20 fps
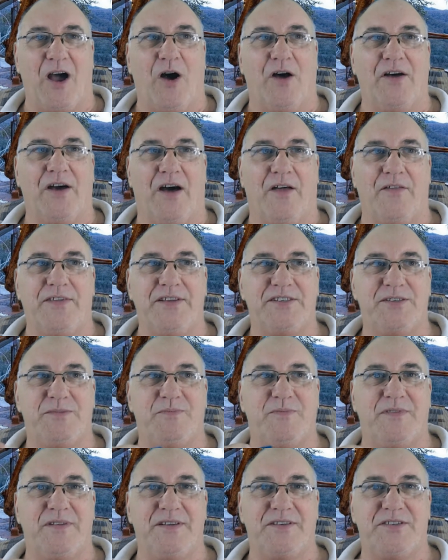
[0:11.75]
oh, this
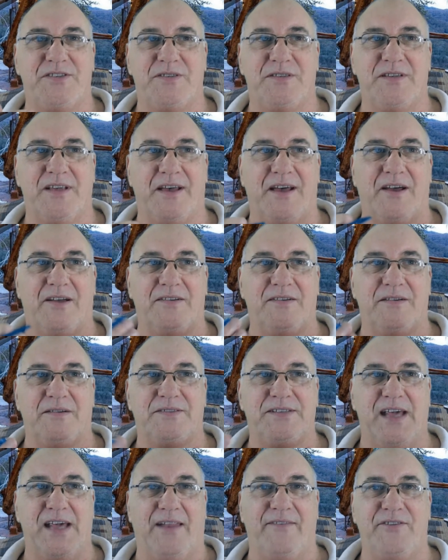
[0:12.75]
this uh,
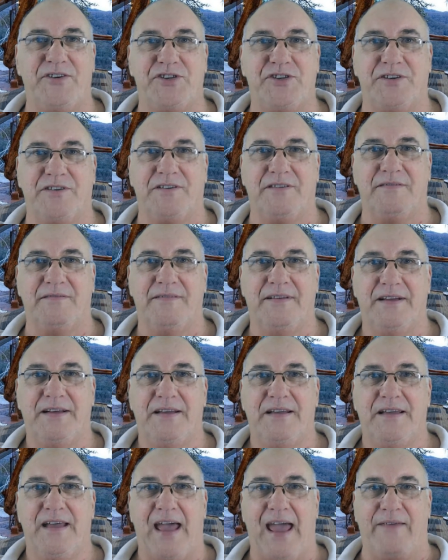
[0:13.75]
television
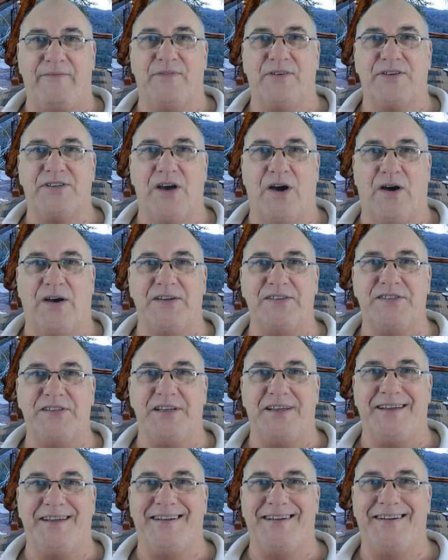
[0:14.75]

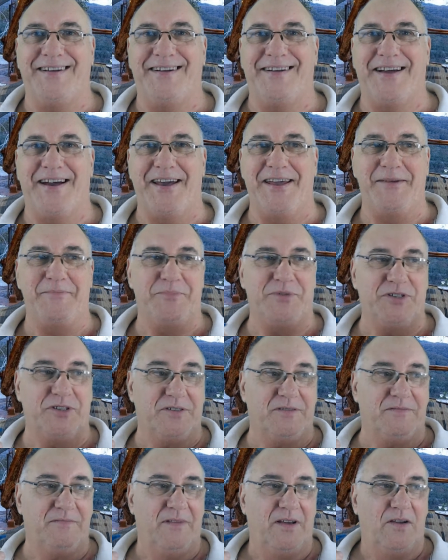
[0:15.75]
advertising aimed
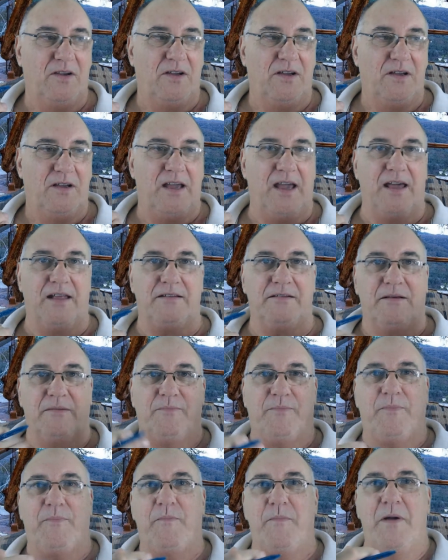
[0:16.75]
at and uh,
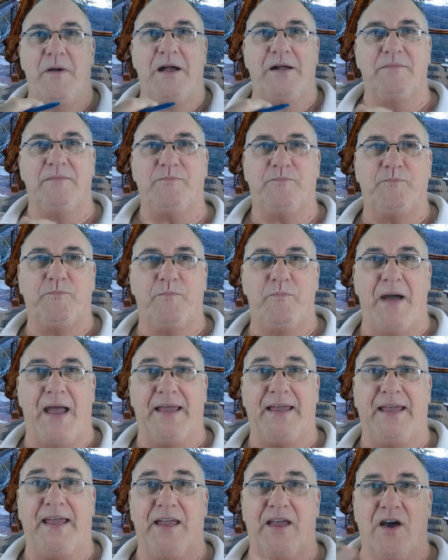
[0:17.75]

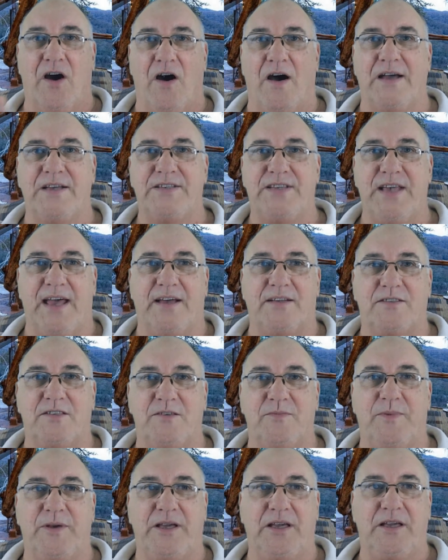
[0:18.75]
making guys out
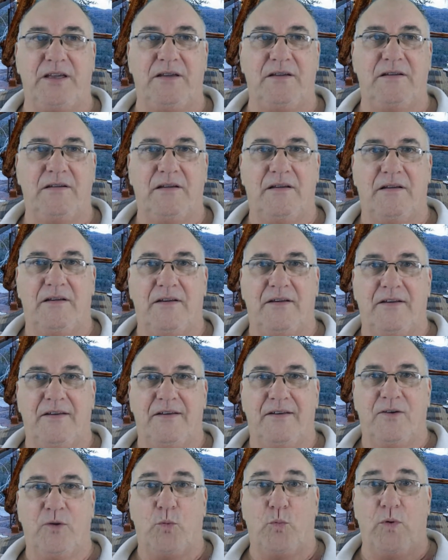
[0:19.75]
to be
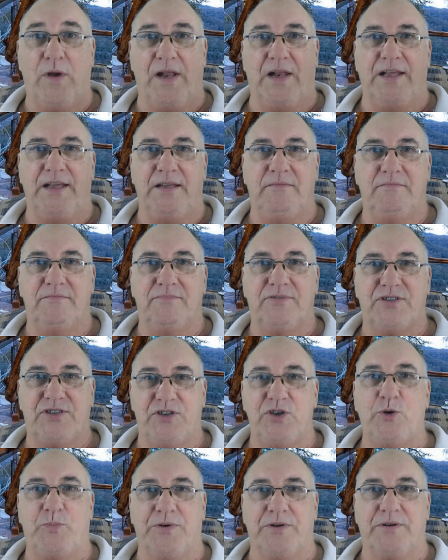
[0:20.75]
really
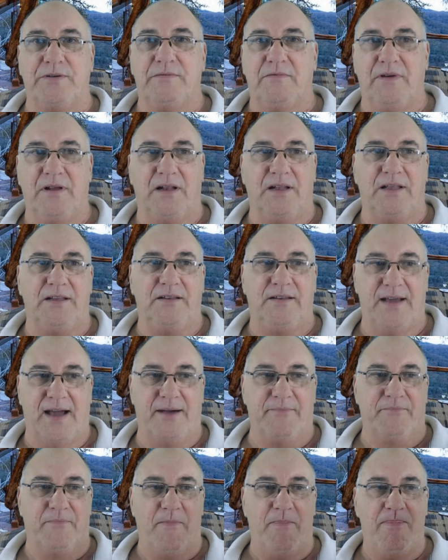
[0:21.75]
stupid, really
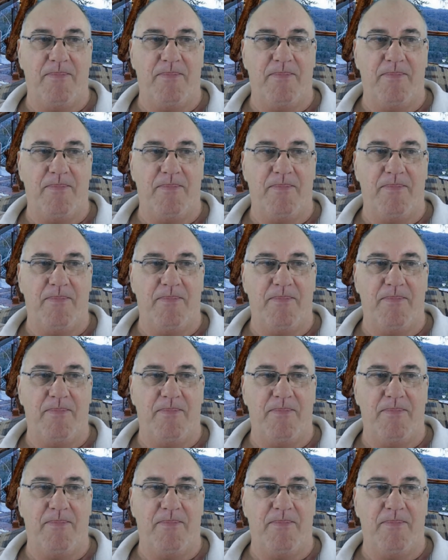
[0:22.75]
dumb.